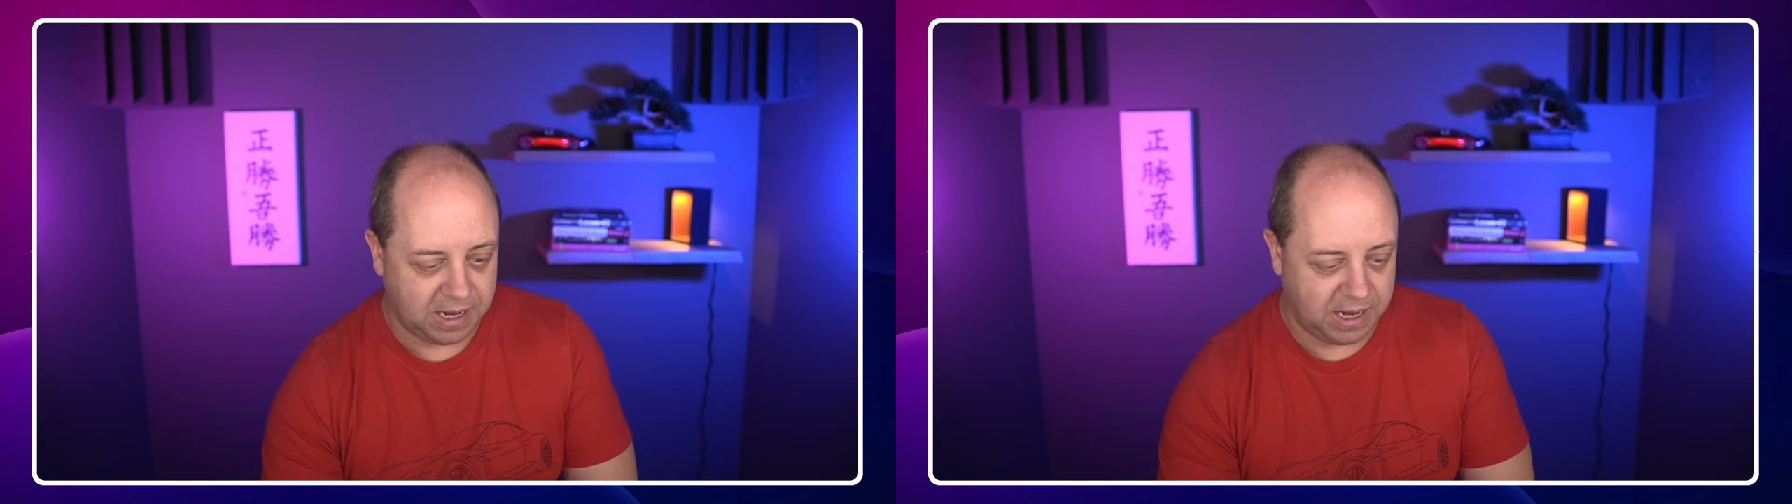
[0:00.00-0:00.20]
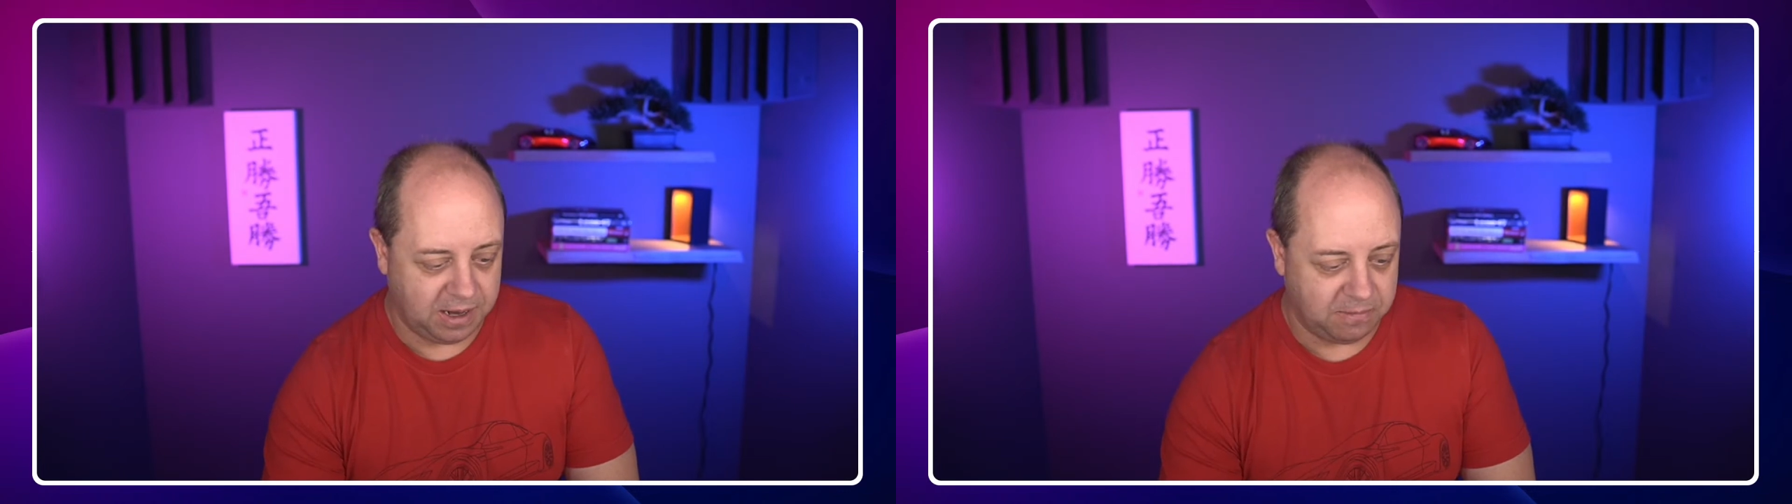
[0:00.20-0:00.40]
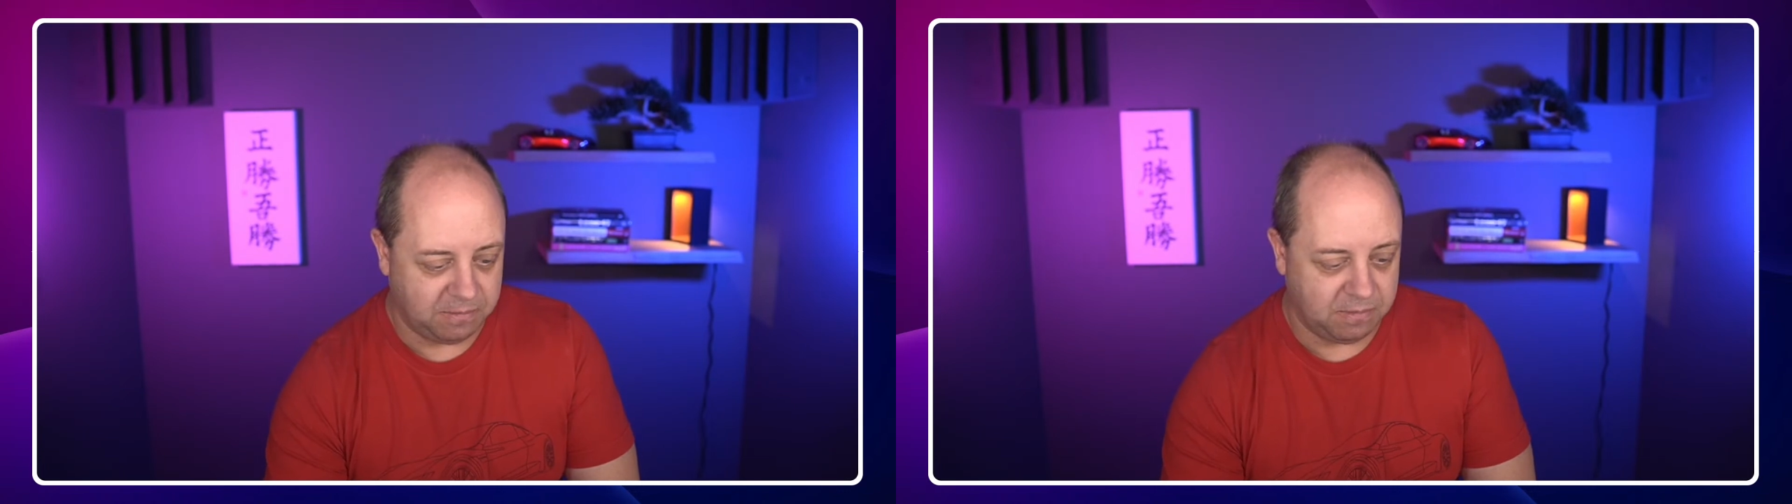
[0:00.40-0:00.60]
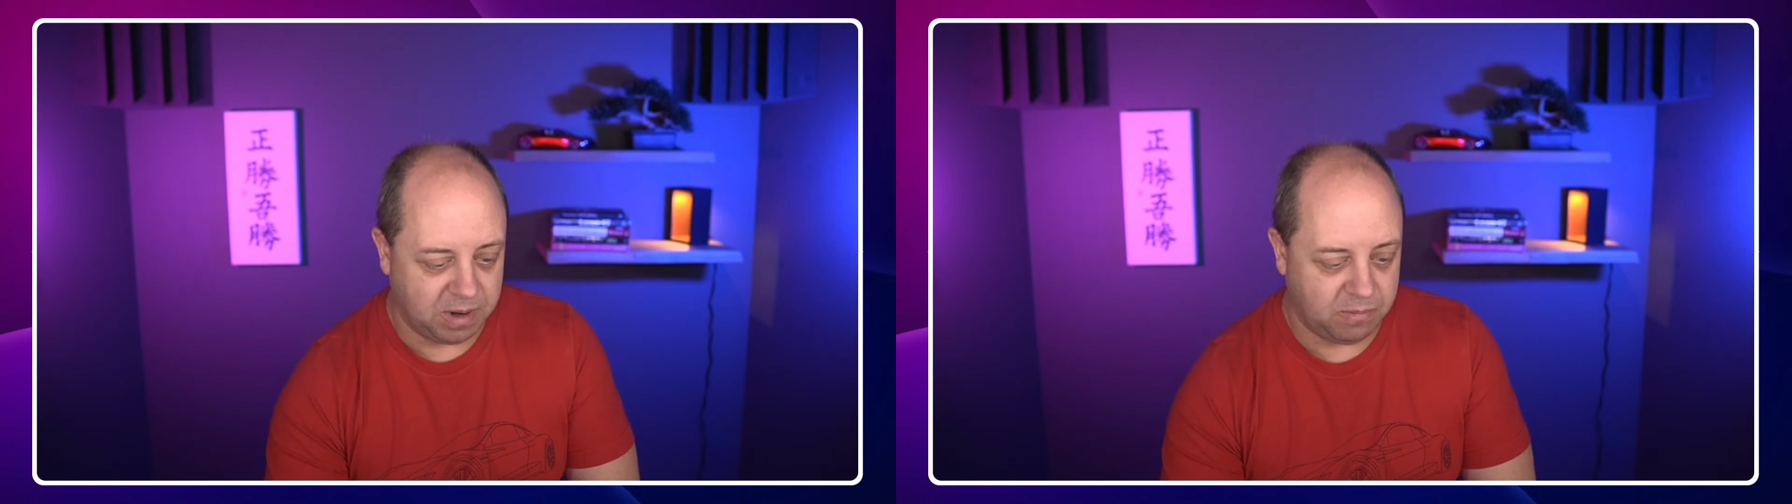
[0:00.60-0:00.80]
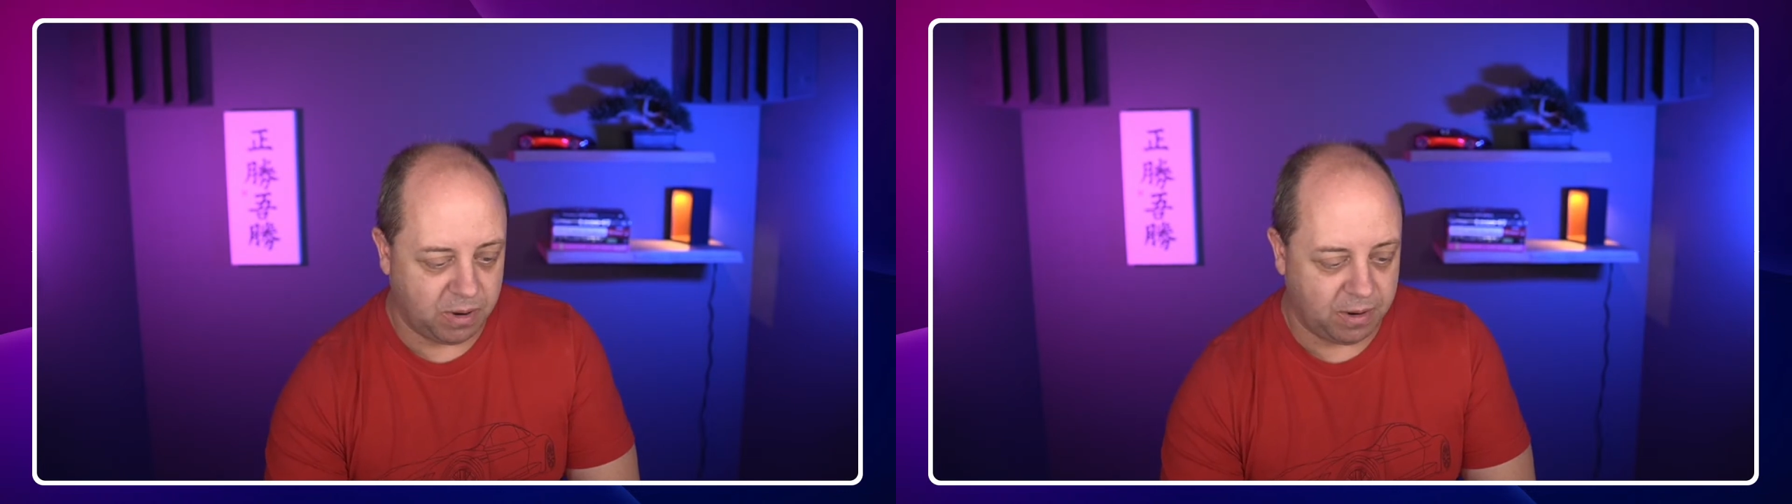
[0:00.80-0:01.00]
a
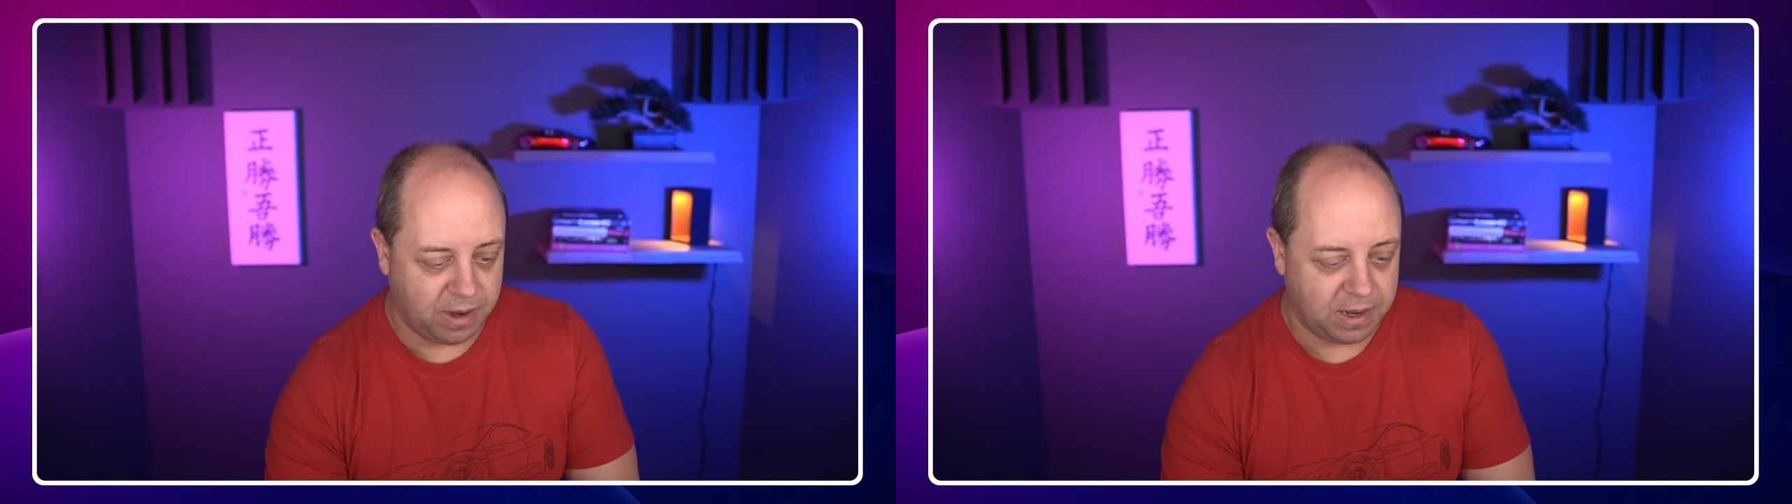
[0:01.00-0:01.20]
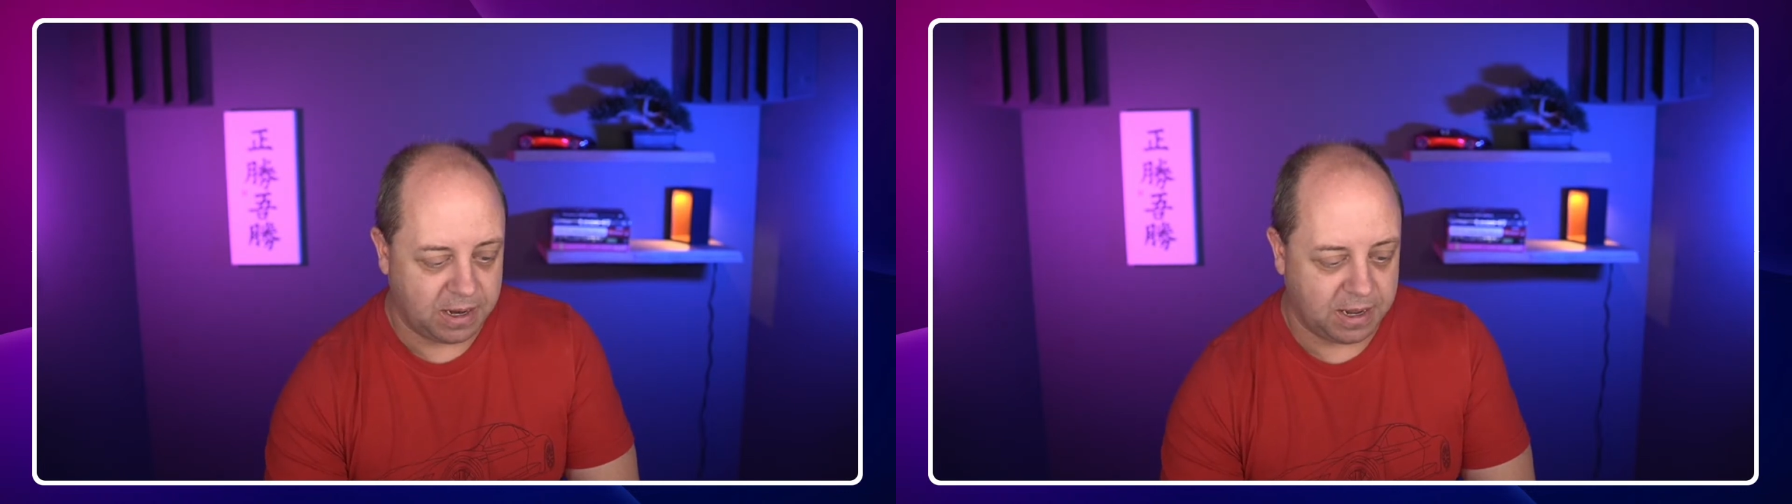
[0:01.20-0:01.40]
member.